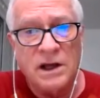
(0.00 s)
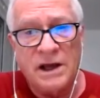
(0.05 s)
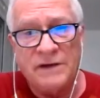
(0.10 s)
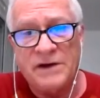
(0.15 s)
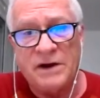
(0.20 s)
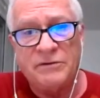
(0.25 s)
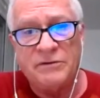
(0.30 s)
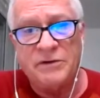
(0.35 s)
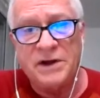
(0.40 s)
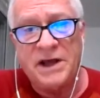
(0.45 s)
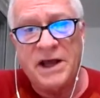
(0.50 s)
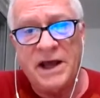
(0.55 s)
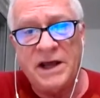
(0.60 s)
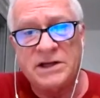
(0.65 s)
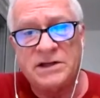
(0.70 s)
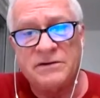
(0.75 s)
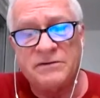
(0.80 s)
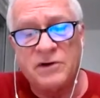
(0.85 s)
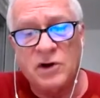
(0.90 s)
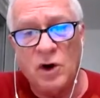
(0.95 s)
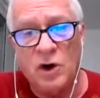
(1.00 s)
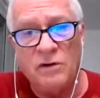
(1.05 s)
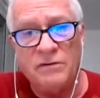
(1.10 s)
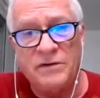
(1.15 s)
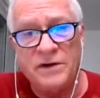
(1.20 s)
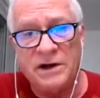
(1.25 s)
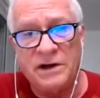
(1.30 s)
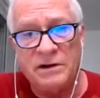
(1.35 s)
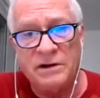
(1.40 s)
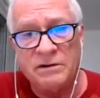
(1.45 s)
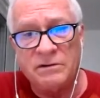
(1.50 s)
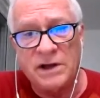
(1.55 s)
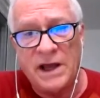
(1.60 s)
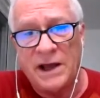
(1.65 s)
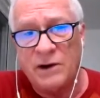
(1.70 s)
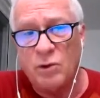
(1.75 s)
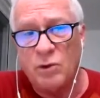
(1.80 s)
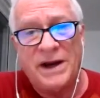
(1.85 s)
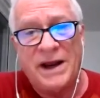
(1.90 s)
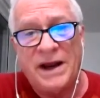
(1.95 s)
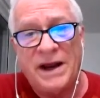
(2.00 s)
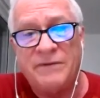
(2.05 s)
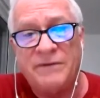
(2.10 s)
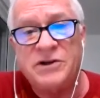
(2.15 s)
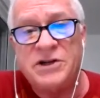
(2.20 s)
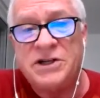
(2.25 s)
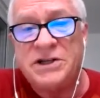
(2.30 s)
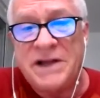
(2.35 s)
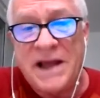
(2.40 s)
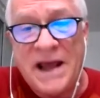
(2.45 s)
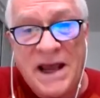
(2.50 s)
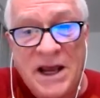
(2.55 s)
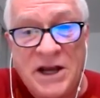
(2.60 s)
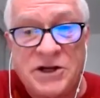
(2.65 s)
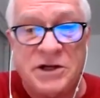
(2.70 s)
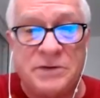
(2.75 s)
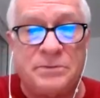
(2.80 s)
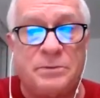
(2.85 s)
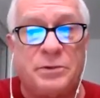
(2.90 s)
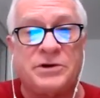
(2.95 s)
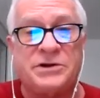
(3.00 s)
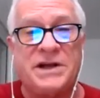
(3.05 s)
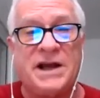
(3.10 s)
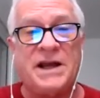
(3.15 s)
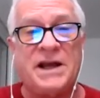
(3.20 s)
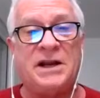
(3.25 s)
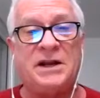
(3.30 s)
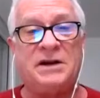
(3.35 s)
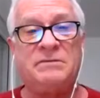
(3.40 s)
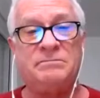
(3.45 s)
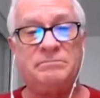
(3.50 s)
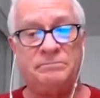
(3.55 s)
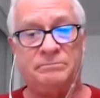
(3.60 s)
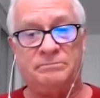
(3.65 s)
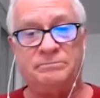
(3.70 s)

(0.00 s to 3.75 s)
if every case of COVID, at whatever stage it presented,